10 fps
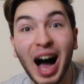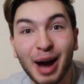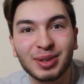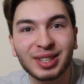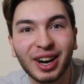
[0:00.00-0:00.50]

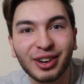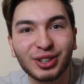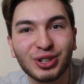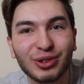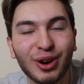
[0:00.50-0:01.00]
I'm starting
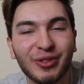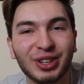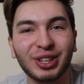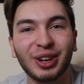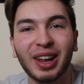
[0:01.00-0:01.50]
on
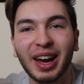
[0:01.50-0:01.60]
Eurovision.